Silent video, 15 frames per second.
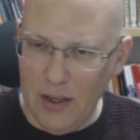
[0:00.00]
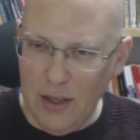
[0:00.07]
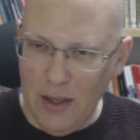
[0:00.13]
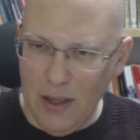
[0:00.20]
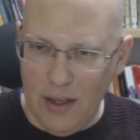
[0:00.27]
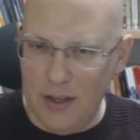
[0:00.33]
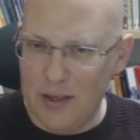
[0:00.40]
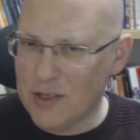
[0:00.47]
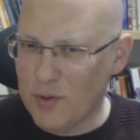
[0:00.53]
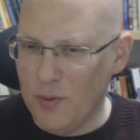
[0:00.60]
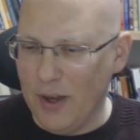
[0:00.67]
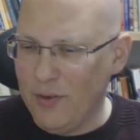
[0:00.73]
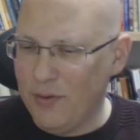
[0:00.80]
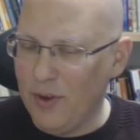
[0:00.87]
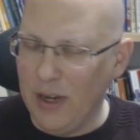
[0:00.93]
It is
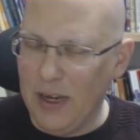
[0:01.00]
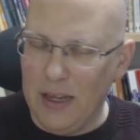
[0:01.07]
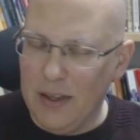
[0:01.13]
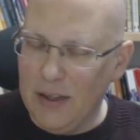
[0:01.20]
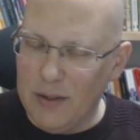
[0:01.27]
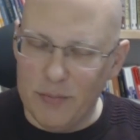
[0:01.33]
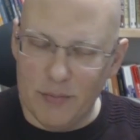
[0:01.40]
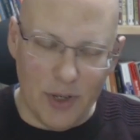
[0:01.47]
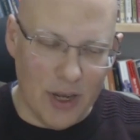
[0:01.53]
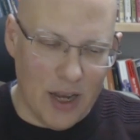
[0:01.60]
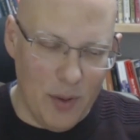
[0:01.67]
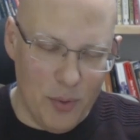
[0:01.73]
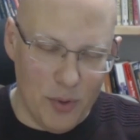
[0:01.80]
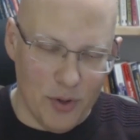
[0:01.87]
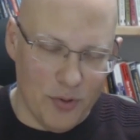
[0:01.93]
quite funny. A
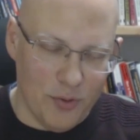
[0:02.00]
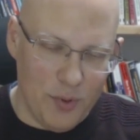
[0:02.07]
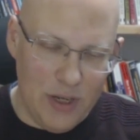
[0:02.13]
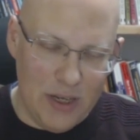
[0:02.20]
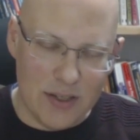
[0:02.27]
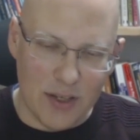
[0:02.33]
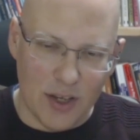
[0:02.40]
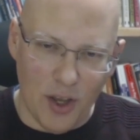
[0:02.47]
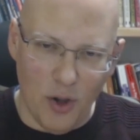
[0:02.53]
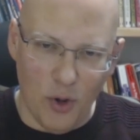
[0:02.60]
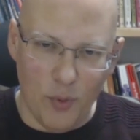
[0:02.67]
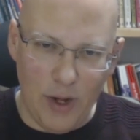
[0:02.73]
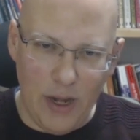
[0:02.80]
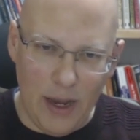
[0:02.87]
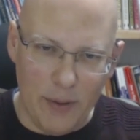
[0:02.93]
couple of weeks ago,
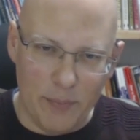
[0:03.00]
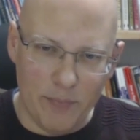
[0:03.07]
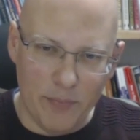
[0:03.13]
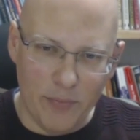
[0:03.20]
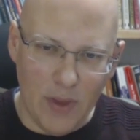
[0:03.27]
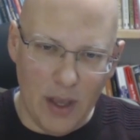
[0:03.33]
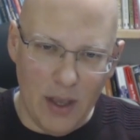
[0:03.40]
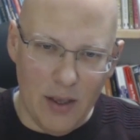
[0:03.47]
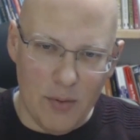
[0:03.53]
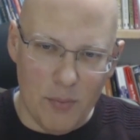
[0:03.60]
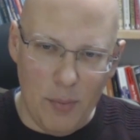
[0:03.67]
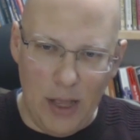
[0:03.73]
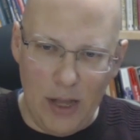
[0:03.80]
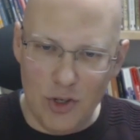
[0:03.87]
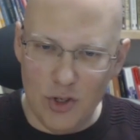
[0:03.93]
when I
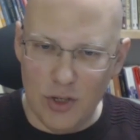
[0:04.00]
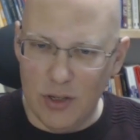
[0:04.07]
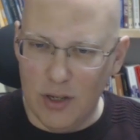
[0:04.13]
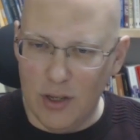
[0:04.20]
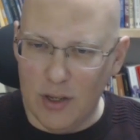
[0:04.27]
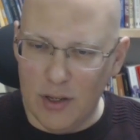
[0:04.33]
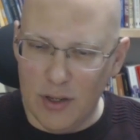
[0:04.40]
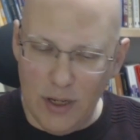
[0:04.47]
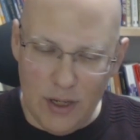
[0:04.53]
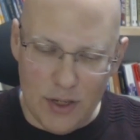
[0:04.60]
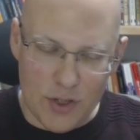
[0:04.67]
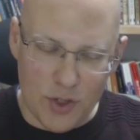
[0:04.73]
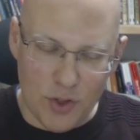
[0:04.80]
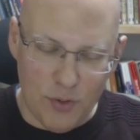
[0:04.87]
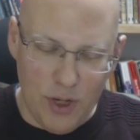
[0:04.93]
mentioned in a
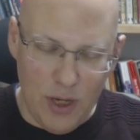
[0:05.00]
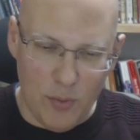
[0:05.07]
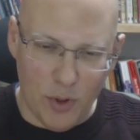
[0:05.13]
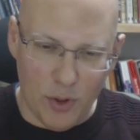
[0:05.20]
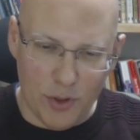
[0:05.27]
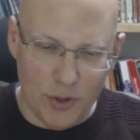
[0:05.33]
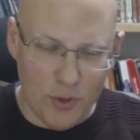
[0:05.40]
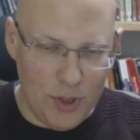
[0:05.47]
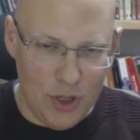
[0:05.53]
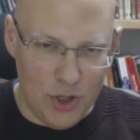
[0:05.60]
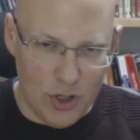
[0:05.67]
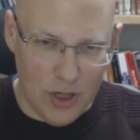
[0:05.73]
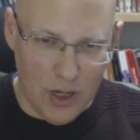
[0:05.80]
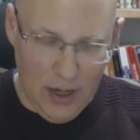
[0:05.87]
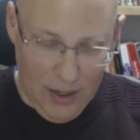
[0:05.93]
stream on
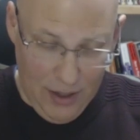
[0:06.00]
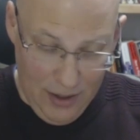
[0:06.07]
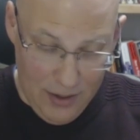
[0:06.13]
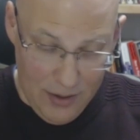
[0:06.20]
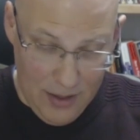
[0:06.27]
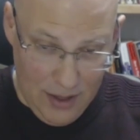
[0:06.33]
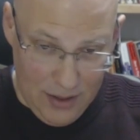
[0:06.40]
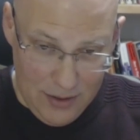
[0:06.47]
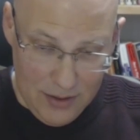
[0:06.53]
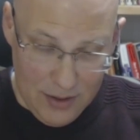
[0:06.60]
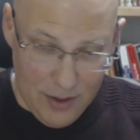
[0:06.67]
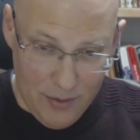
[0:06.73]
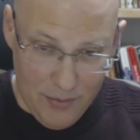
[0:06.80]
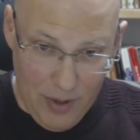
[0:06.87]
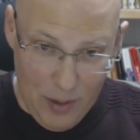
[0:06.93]
Twitch that
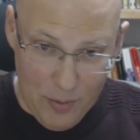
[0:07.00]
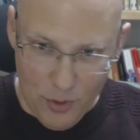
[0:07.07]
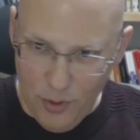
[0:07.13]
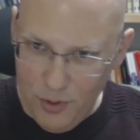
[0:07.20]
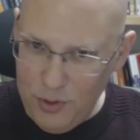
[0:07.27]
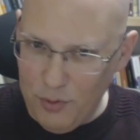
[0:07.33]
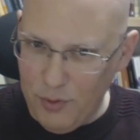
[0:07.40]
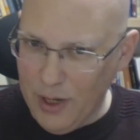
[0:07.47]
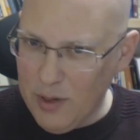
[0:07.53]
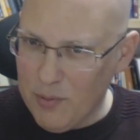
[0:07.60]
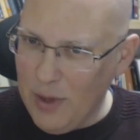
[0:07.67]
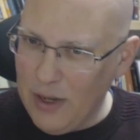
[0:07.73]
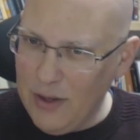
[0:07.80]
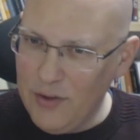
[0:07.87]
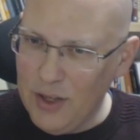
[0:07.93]
I'm going to
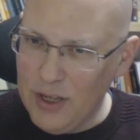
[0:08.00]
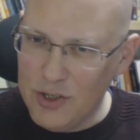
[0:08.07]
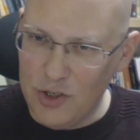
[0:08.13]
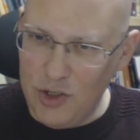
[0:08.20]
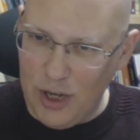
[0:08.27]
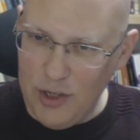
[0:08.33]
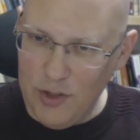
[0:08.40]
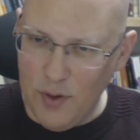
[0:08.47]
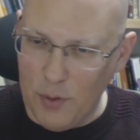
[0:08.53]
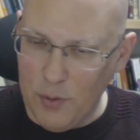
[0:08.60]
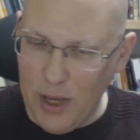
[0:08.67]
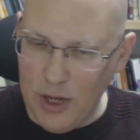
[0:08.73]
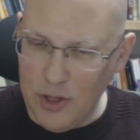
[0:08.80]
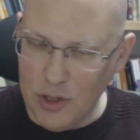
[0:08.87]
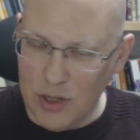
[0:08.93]
recommend the exchange
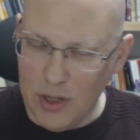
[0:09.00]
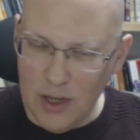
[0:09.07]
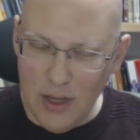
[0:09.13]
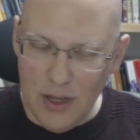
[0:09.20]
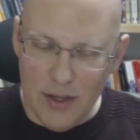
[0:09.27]
variation,